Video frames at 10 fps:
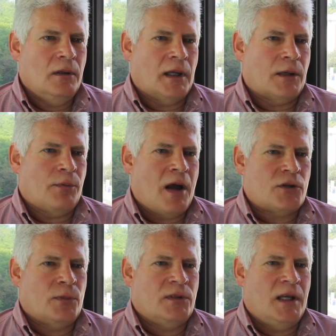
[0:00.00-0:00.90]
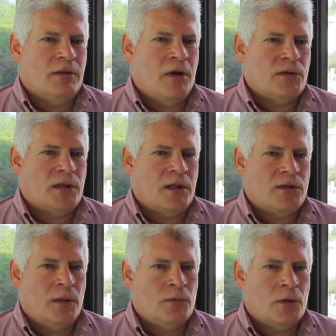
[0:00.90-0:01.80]
like approximate date of onset of
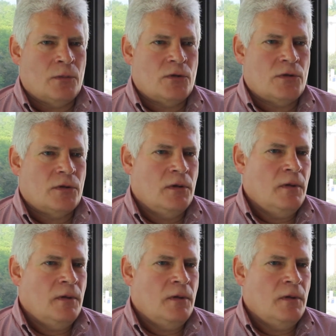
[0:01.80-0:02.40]
symptoms,